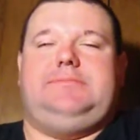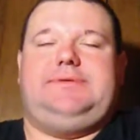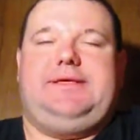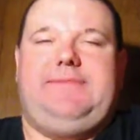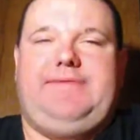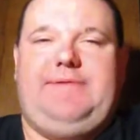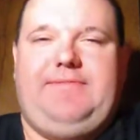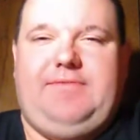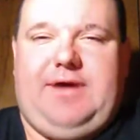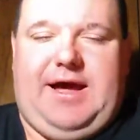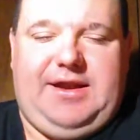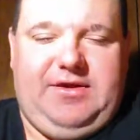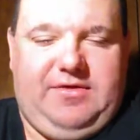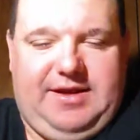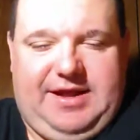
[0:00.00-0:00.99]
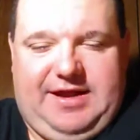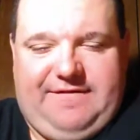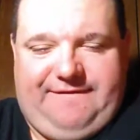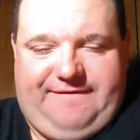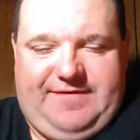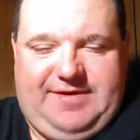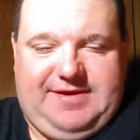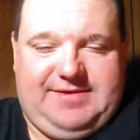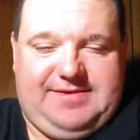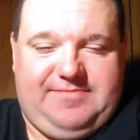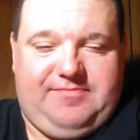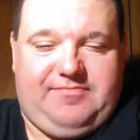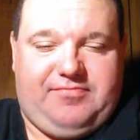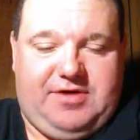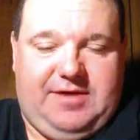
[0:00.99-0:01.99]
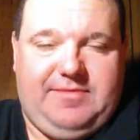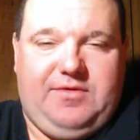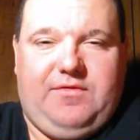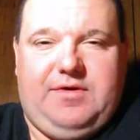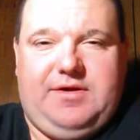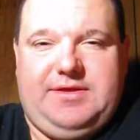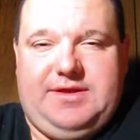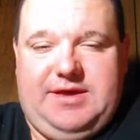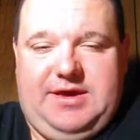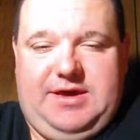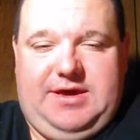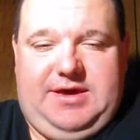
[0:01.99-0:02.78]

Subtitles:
Some people, I know a lot of fans probably want